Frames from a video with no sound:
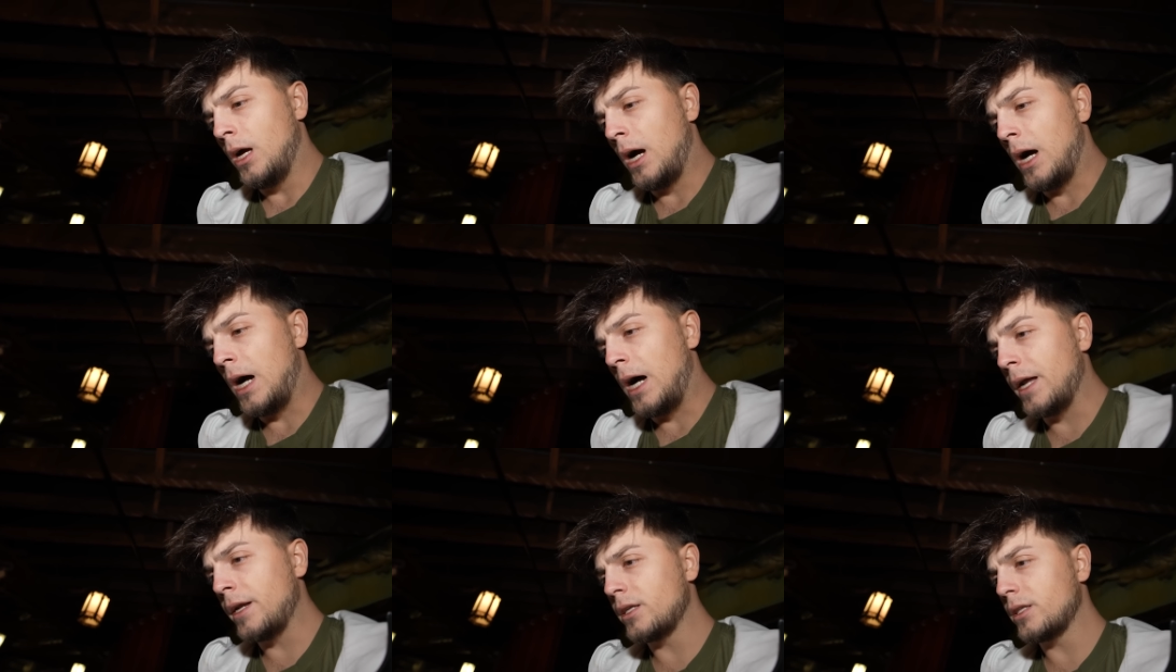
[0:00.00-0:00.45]

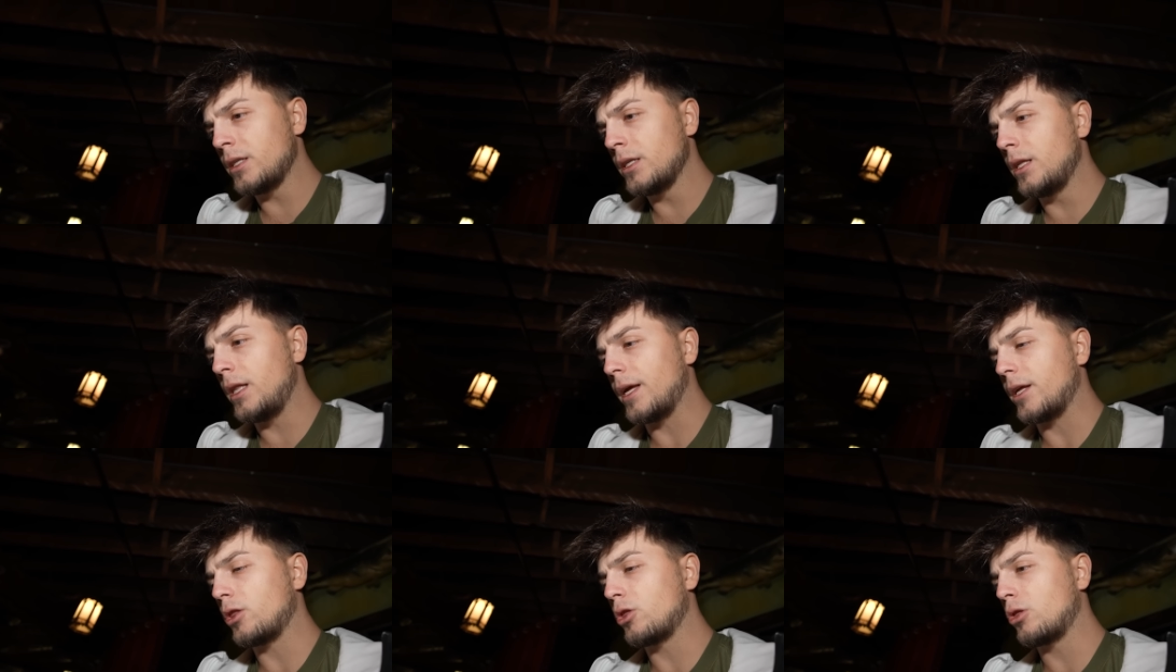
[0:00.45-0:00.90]

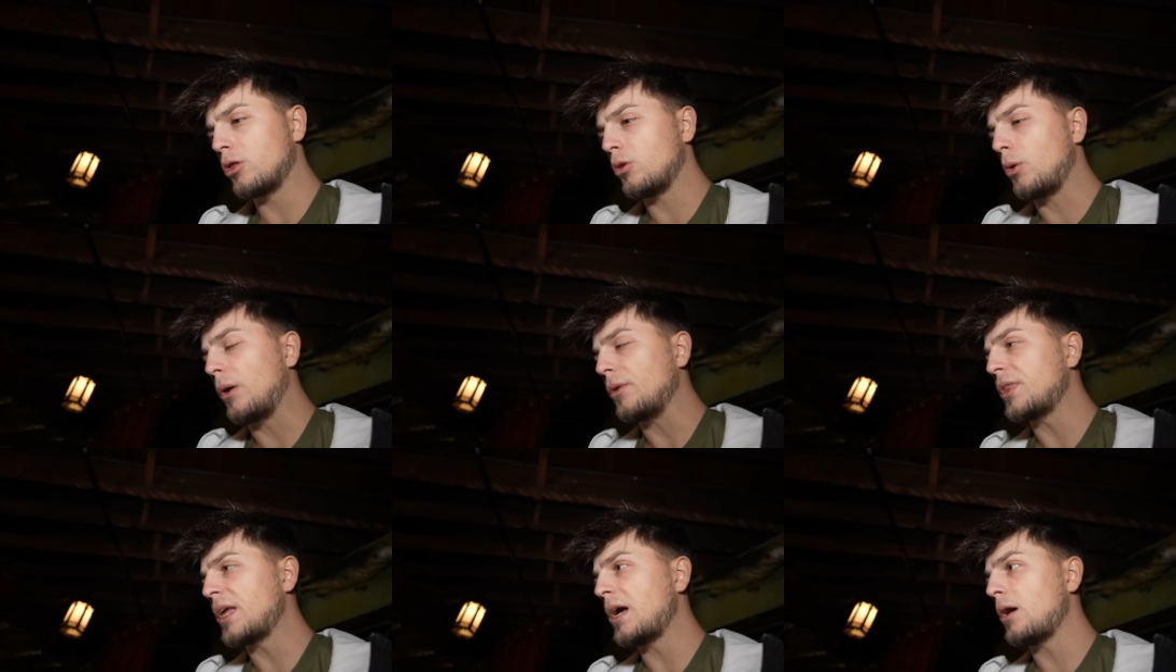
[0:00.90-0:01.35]
Honestly, like
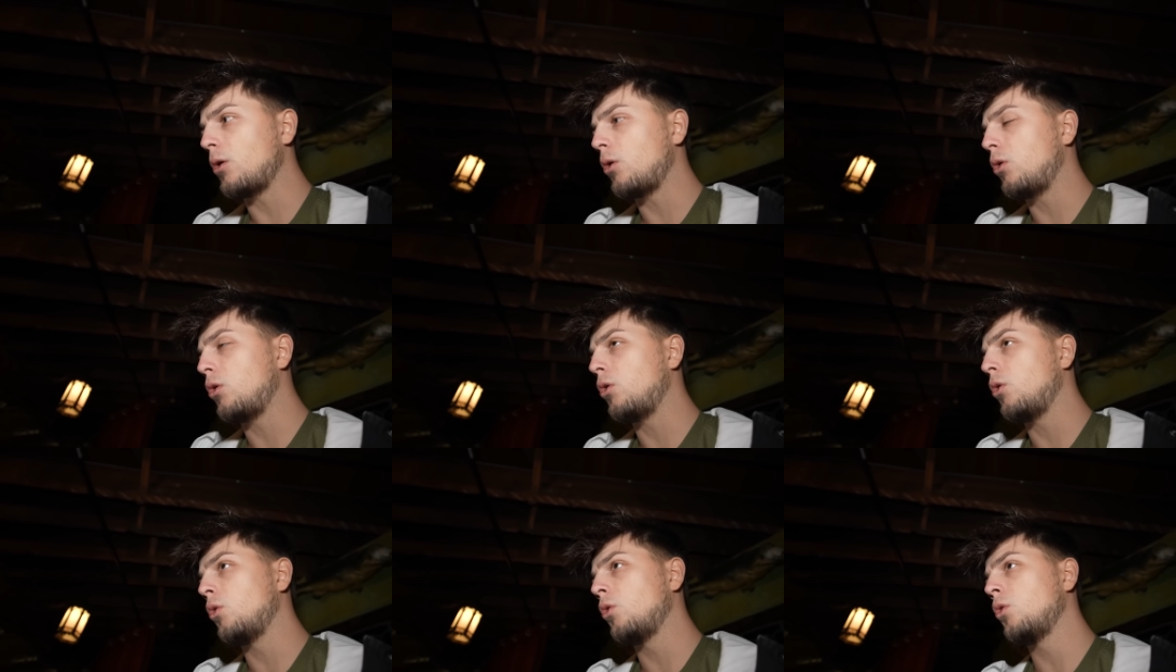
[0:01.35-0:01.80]
throughout that
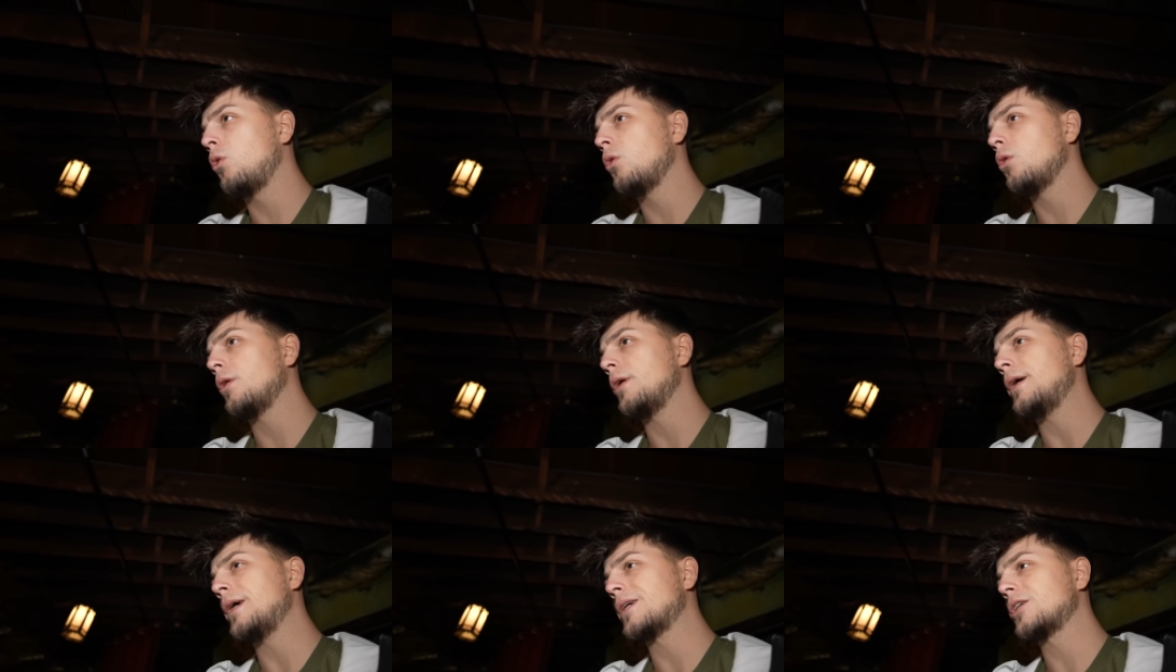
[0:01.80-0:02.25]

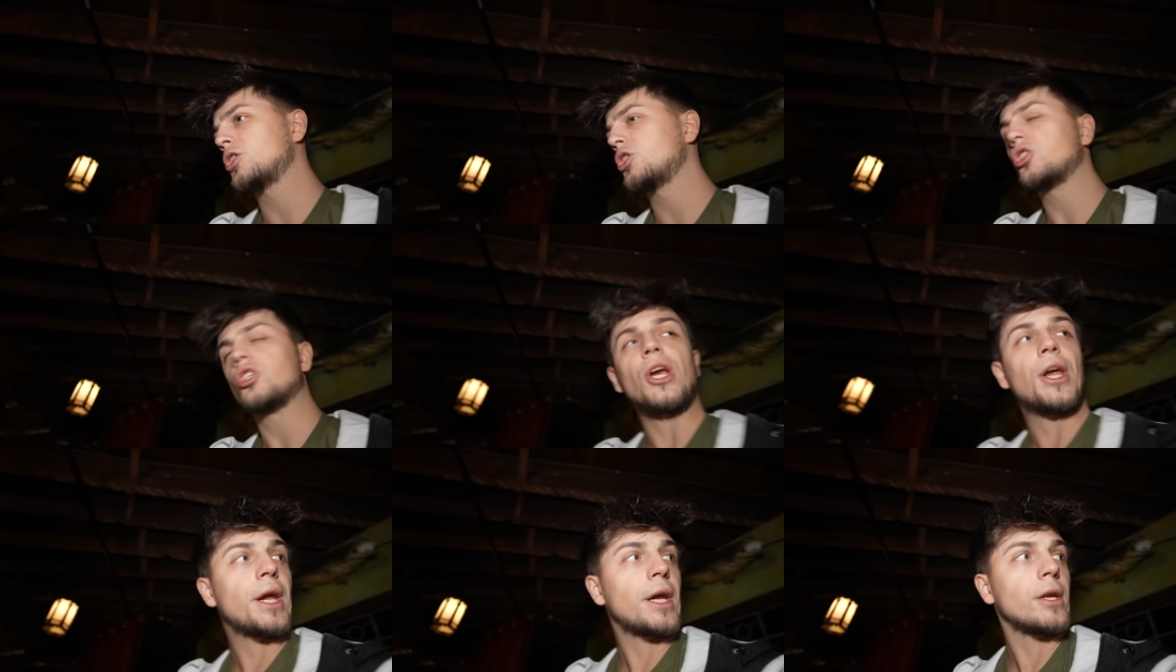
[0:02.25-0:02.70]
whole
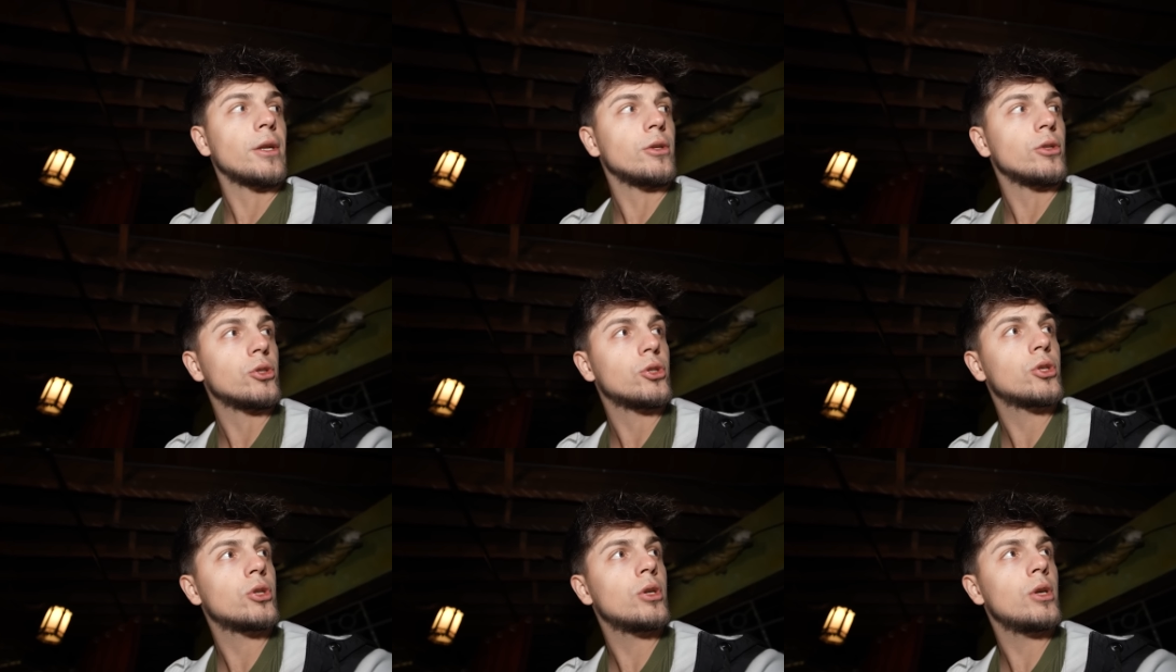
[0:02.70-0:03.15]

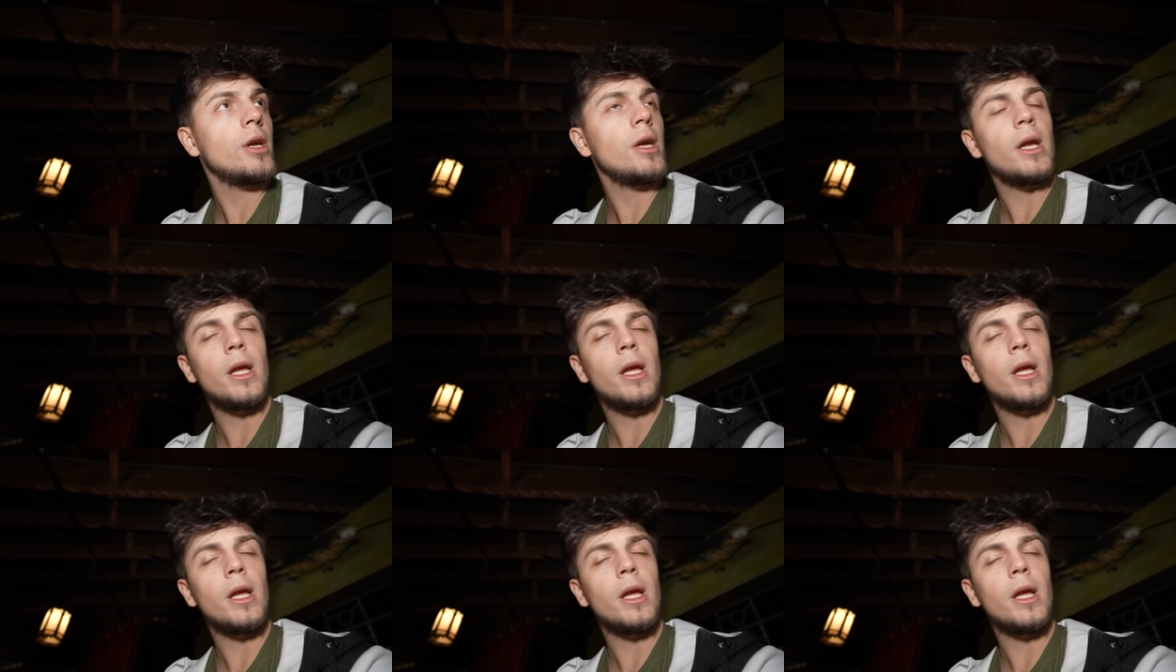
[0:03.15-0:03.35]
exchange